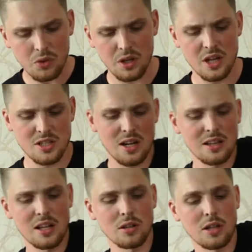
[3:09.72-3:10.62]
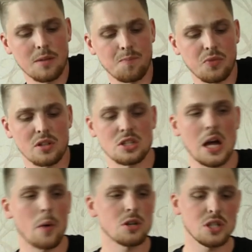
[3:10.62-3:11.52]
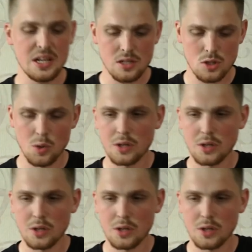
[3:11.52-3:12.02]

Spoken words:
It has a little like sour taste to